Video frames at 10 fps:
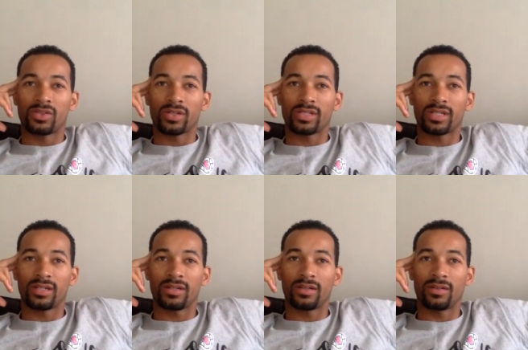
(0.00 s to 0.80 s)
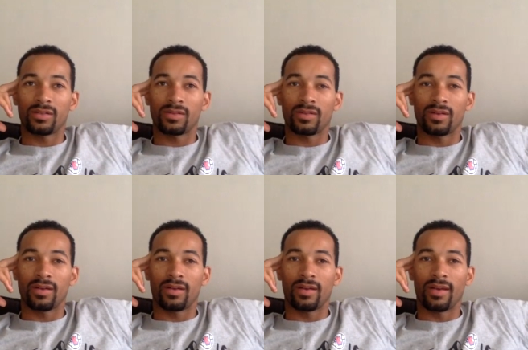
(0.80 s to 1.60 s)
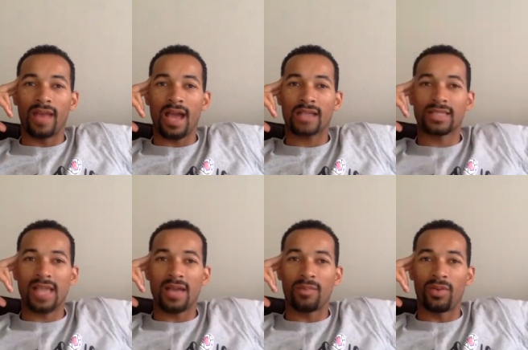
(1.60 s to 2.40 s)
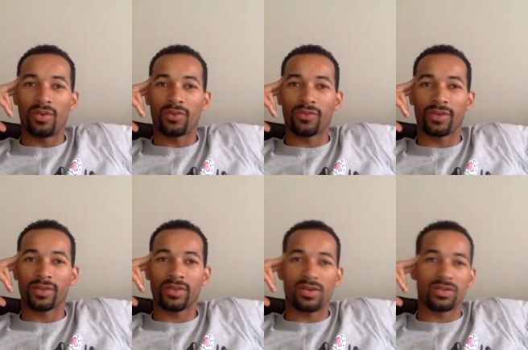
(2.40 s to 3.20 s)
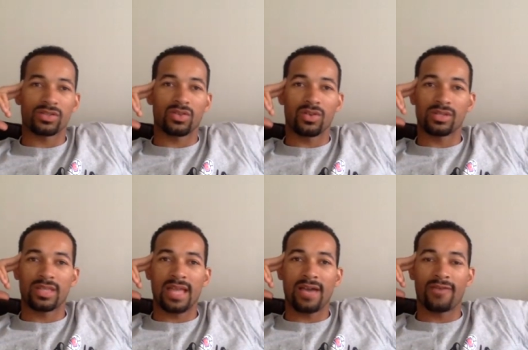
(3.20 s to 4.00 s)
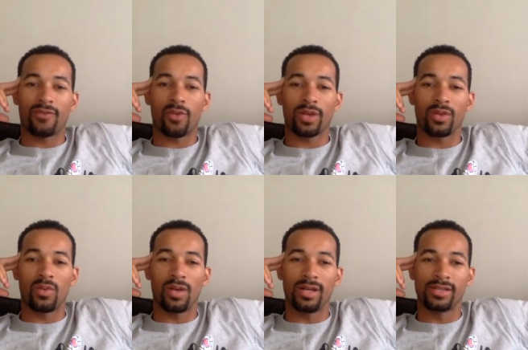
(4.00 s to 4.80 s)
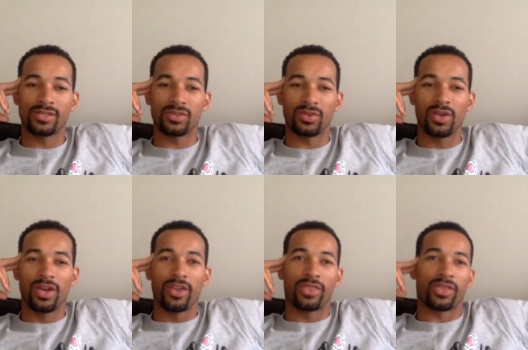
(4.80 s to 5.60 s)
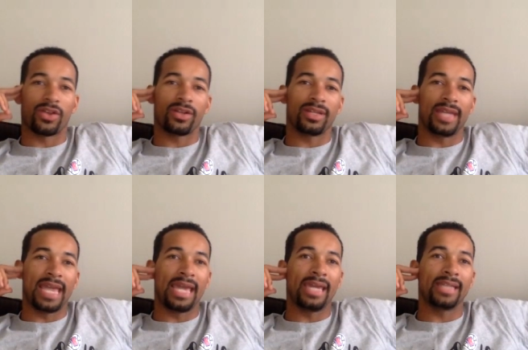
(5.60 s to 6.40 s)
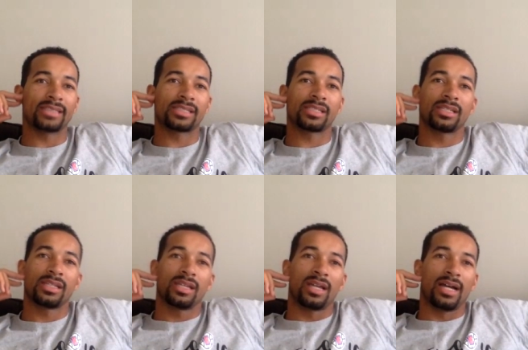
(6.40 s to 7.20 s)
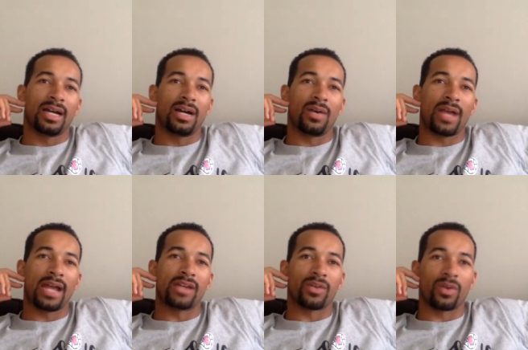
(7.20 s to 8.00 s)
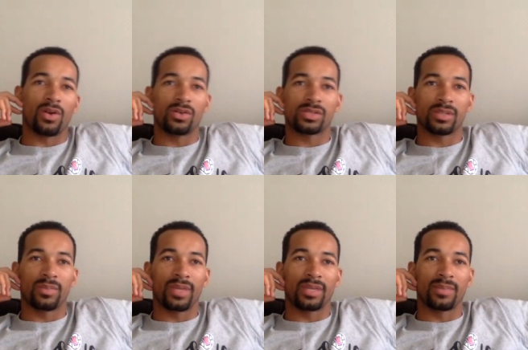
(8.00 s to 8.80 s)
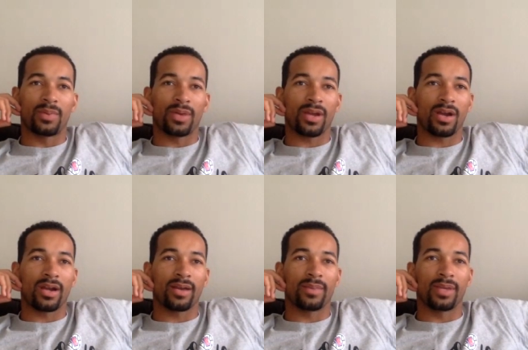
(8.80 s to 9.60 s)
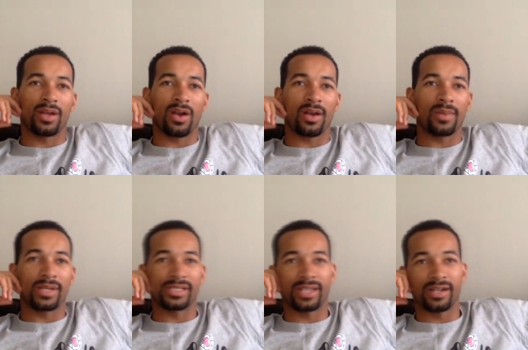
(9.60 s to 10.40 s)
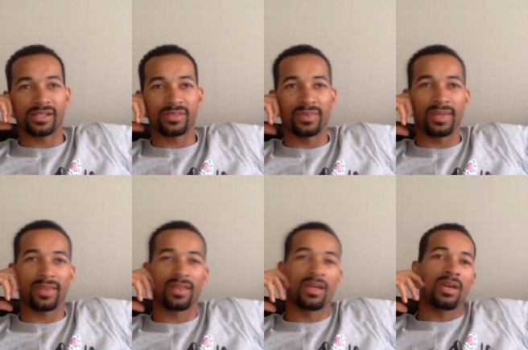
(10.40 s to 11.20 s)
George Hill knocks down both free throws, scores now 41 to 38. Uh, we got DeRozan being the point guard here, being guarded by J.R. Smith.